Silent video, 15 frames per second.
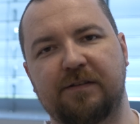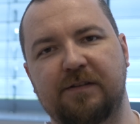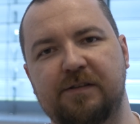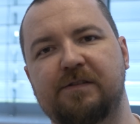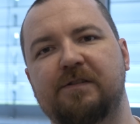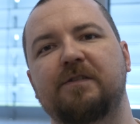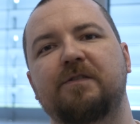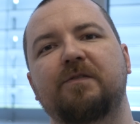
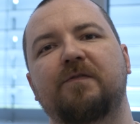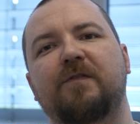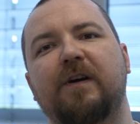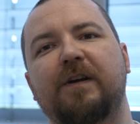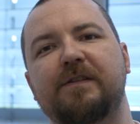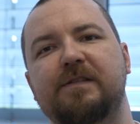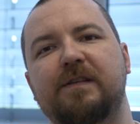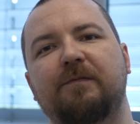easy to
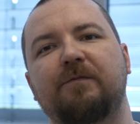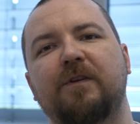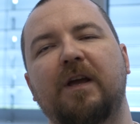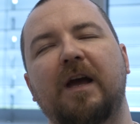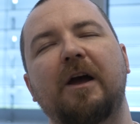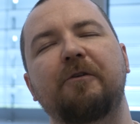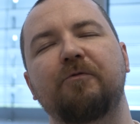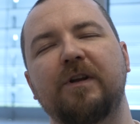find something.
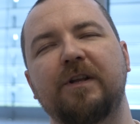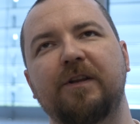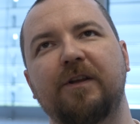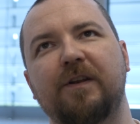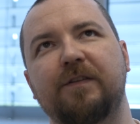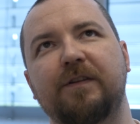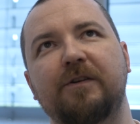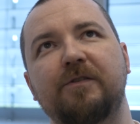
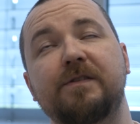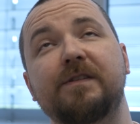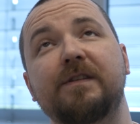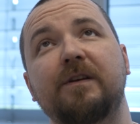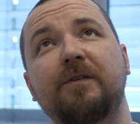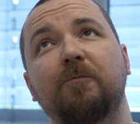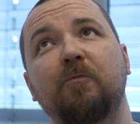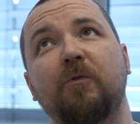There's
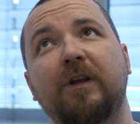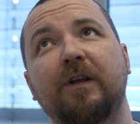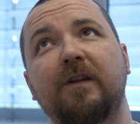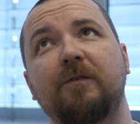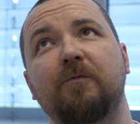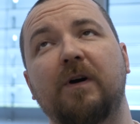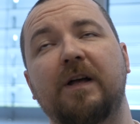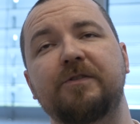
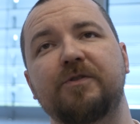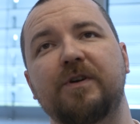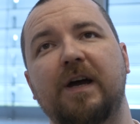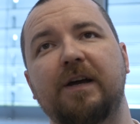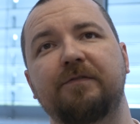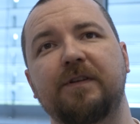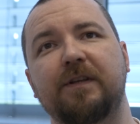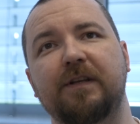really one
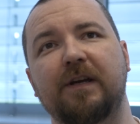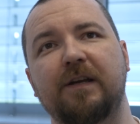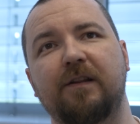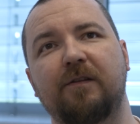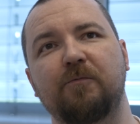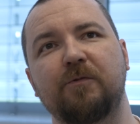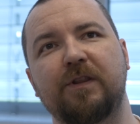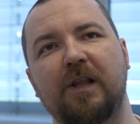drive that I
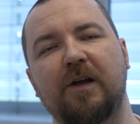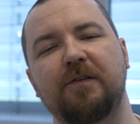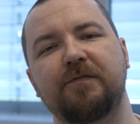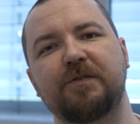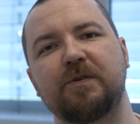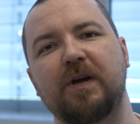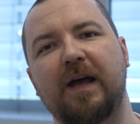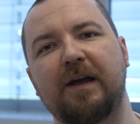would love
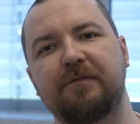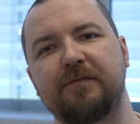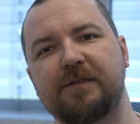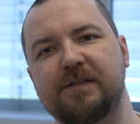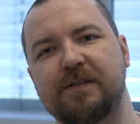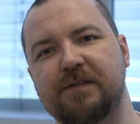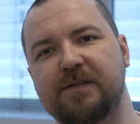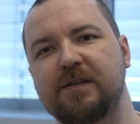to have.
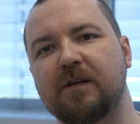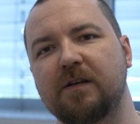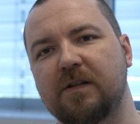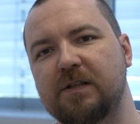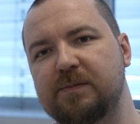It's a single